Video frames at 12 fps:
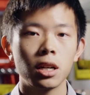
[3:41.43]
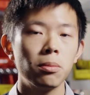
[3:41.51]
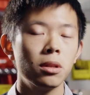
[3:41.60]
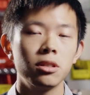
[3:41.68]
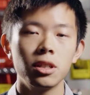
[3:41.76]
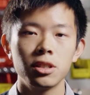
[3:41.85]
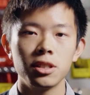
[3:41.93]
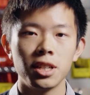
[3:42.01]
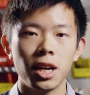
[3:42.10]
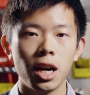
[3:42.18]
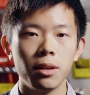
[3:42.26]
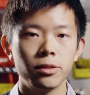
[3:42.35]
a couple of dozen
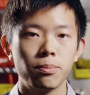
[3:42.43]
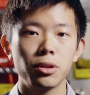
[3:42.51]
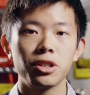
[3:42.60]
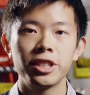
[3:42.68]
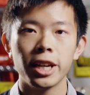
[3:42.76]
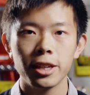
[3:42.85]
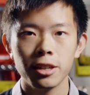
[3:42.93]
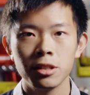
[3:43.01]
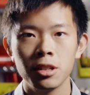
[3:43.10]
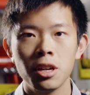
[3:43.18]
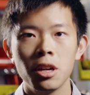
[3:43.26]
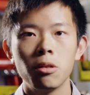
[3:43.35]
times per second,
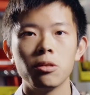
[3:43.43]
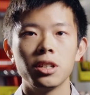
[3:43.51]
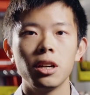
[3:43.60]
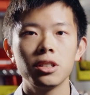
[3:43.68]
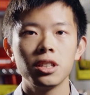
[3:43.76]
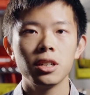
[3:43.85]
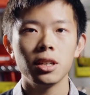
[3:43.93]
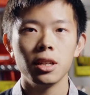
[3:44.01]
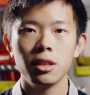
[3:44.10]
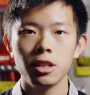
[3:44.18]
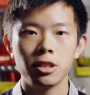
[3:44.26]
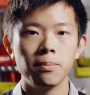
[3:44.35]
resulting
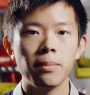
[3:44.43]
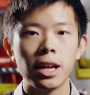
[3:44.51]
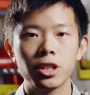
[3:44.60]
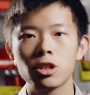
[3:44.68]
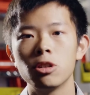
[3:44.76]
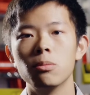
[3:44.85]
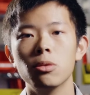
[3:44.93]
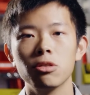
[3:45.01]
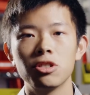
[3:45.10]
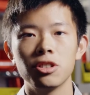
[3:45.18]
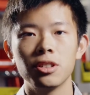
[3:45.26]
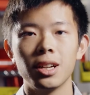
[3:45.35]
in this magical
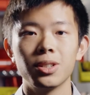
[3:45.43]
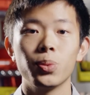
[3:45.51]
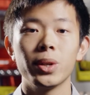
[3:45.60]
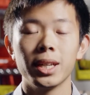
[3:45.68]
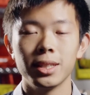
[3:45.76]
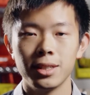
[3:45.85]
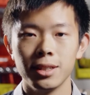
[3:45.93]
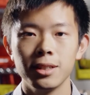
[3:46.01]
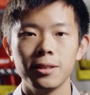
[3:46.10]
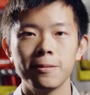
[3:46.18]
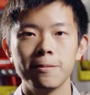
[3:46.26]
motion as we can see.